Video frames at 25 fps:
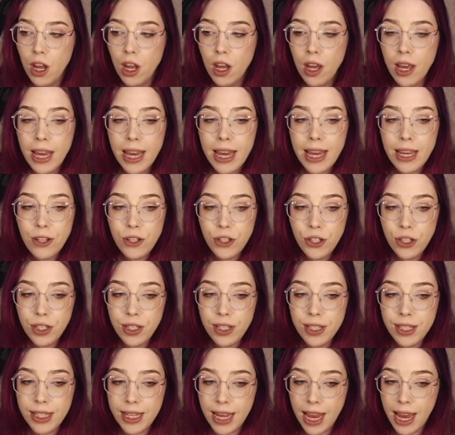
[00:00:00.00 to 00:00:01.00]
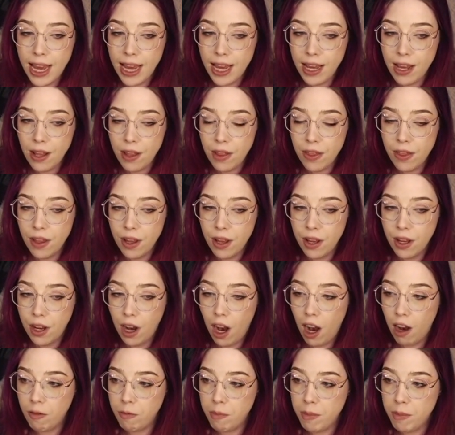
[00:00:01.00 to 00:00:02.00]
It should say the
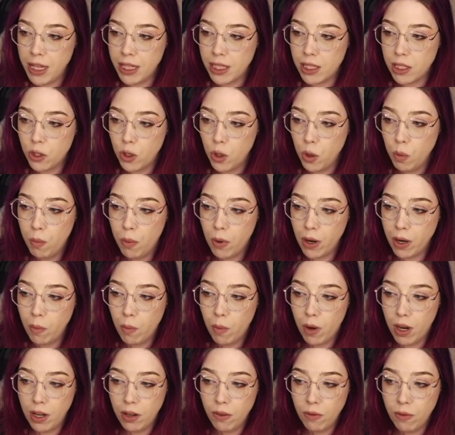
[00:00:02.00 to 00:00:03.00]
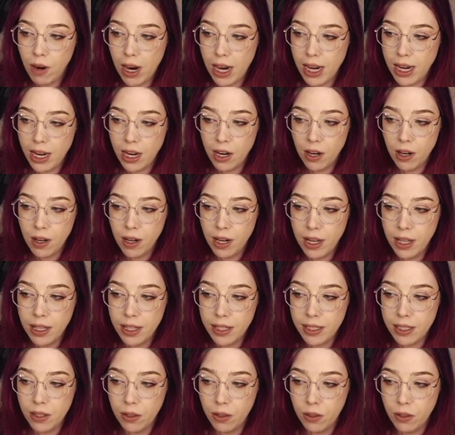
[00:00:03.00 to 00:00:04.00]
Offbeats 2.1 right here in this
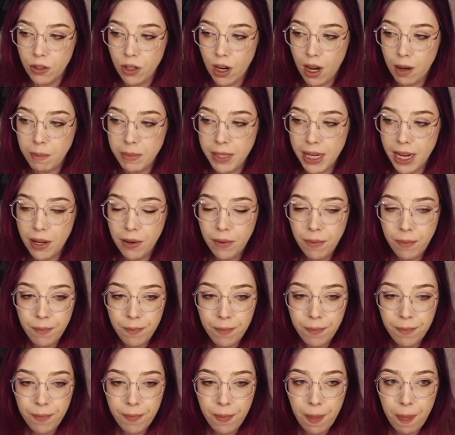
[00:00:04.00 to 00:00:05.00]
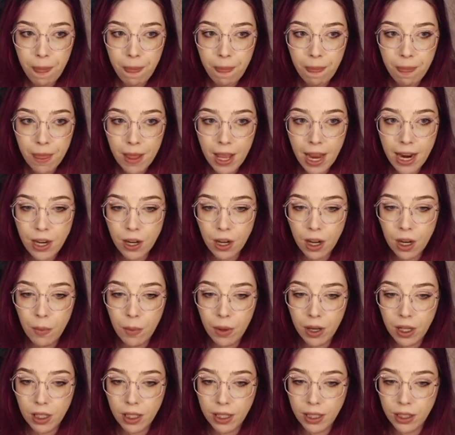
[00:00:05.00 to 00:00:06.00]
little drop down, and you're going to want to
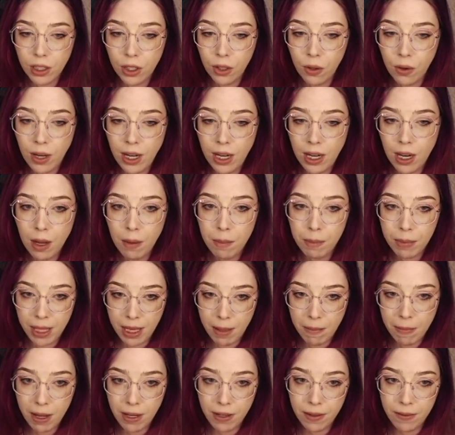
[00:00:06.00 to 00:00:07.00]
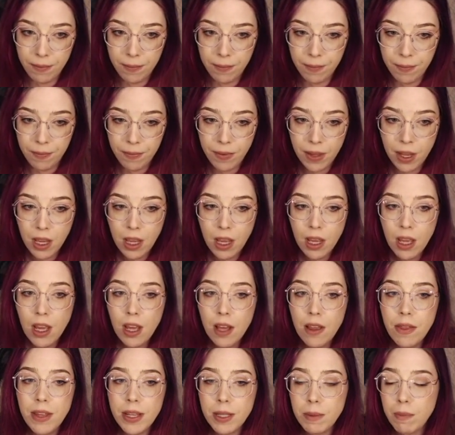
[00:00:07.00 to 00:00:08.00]
click the green play button.
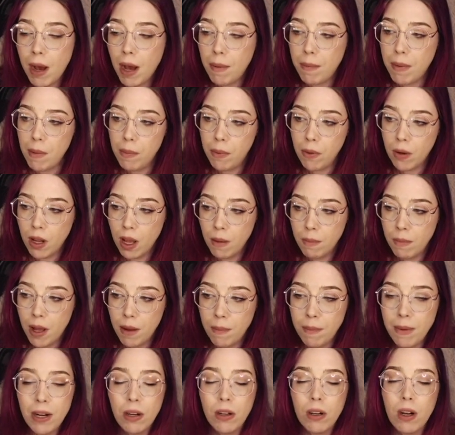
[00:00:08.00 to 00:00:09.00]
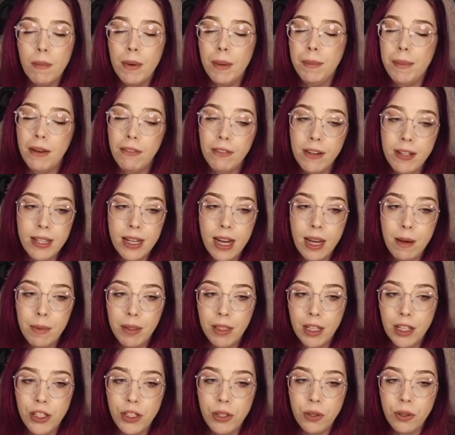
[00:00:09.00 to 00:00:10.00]
This pop-up will come up. It'll come up every time
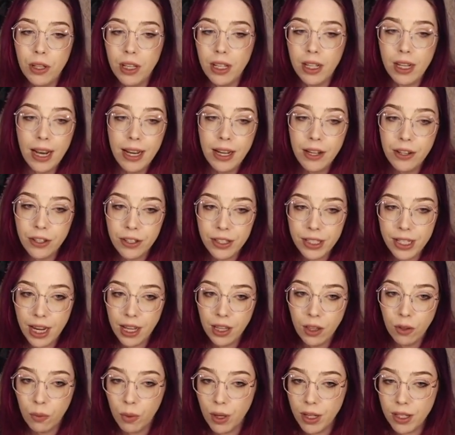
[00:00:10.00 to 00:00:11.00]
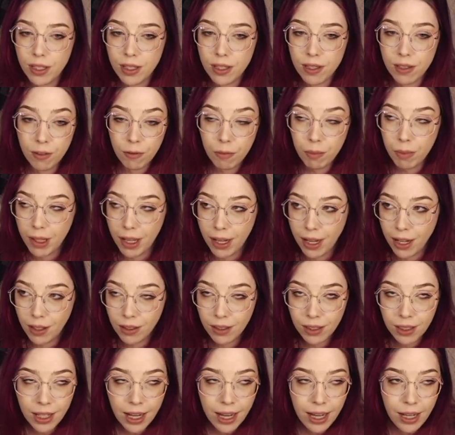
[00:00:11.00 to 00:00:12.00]
unless you click I understand the risks of playing
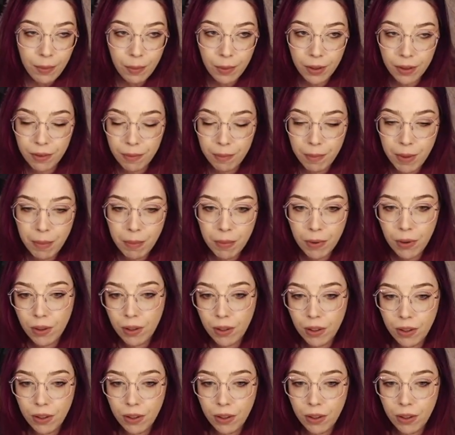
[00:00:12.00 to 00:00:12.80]
online with people,